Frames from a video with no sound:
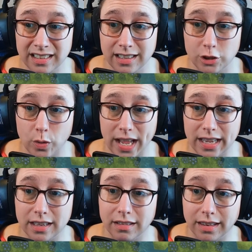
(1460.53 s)
so I
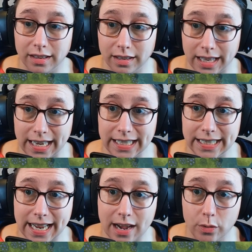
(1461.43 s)
can let it
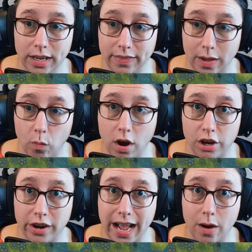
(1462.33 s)
down and let
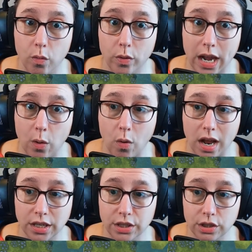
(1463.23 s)
water out when I
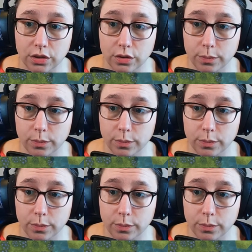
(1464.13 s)
want to,